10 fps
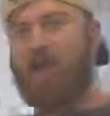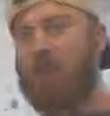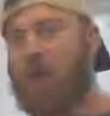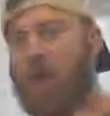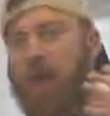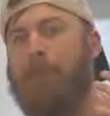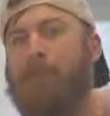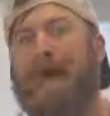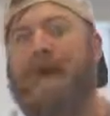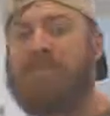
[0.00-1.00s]
and grow a
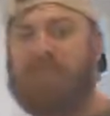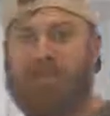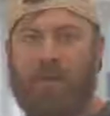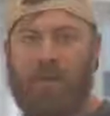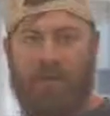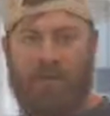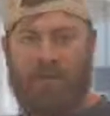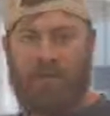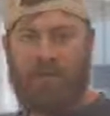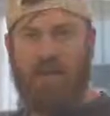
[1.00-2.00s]
massive
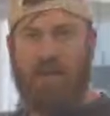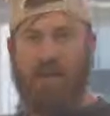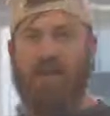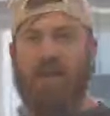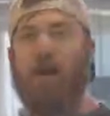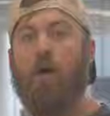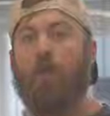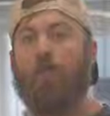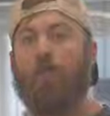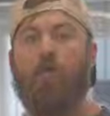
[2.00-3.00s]
business and make
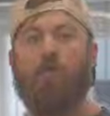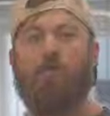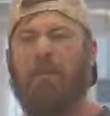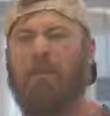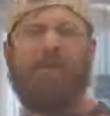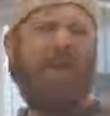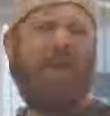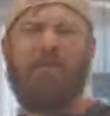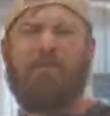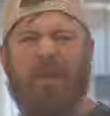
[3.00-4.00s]

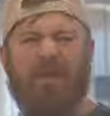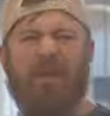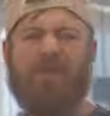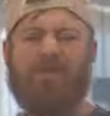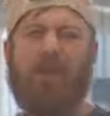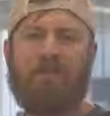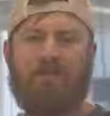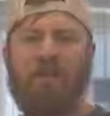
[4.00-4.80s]
millions of dollars.